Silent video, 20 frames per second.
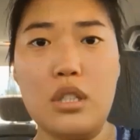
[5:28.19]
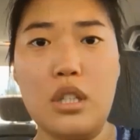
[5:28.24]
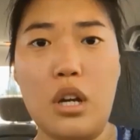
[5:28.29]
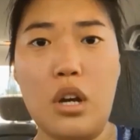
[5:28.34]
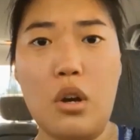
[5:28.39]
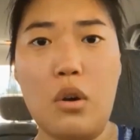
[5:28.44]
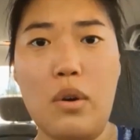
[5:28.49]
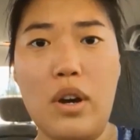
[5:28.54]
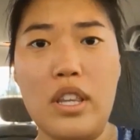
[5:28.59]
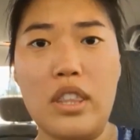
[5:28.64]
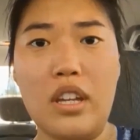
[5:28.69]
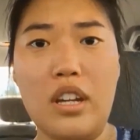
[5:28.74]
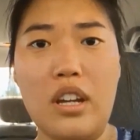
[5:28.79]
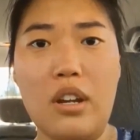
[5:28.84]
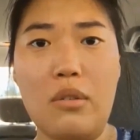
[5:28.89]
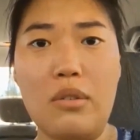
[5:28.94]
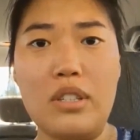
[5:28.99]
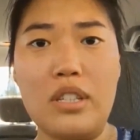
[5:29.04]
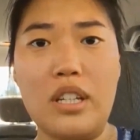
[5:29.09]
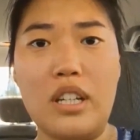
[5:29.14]
So I
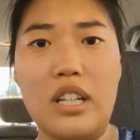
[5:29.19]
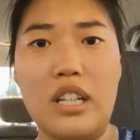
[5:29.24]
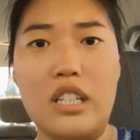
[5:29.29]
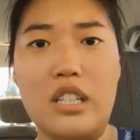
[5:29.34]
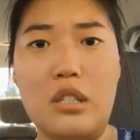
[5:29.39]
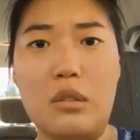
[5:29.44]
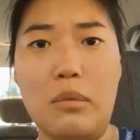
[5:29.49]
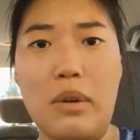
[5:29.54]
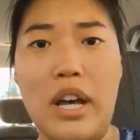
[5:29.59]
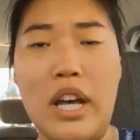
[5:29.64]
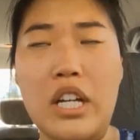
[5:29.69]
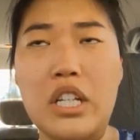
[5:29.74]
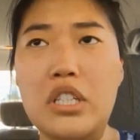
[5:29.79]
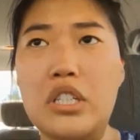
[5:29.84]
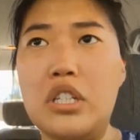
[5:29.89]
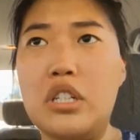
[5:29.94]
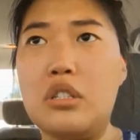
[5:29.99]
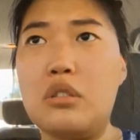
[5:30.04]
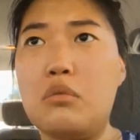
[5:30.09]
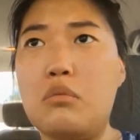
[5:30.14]
thought I wasn't gonna
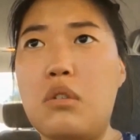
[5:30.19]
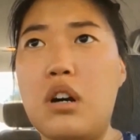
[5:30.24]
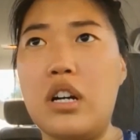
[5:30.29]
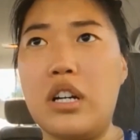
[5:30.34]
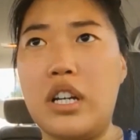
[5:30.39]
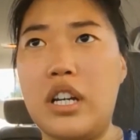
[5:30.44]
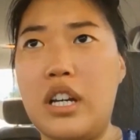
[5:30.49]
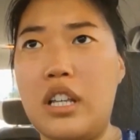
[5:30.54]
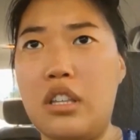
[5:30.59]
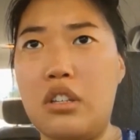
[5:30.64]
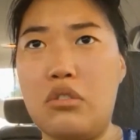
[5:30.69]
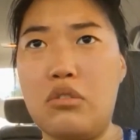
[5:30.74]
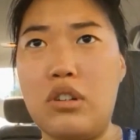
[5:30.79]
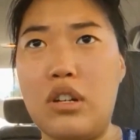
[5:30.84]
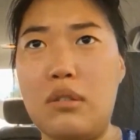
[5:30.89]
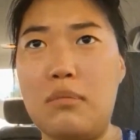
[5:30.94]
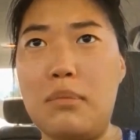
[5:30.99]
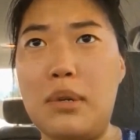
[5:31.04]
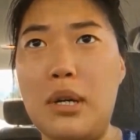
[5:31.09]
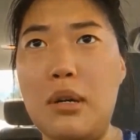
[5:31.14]
sweat just walking on the
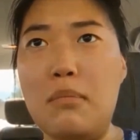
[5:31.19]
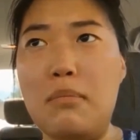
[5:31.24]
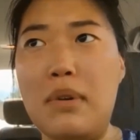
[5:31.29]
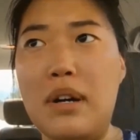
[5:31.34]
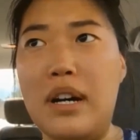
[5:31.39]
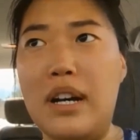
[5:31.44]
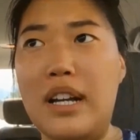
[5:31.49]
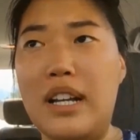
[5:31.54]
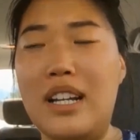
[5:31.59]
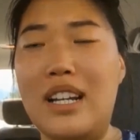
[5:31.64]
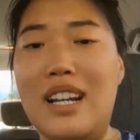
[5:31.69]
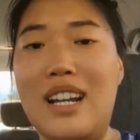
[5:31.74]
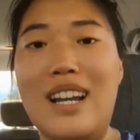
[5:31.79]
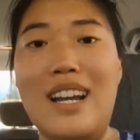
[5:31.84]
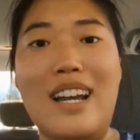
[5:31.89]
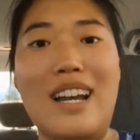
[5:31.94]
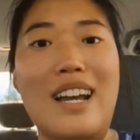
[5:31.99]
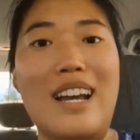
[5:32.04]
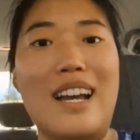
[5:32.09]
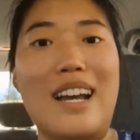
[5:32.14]
treadmill, but
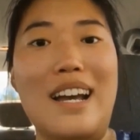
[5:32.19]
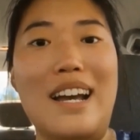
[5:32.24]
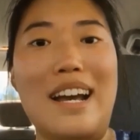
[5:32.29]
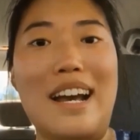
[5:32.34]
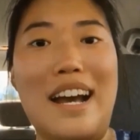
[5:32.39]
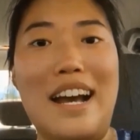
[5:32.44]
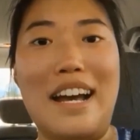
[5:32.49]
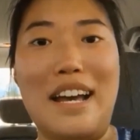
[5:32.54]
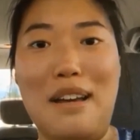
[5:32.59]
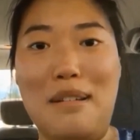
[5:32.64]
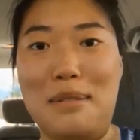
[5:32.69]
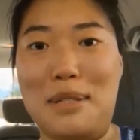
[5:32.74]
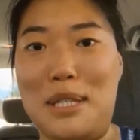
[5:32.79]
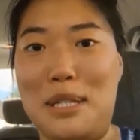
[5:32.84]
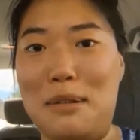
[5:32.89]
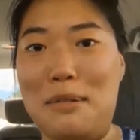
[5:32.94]
I am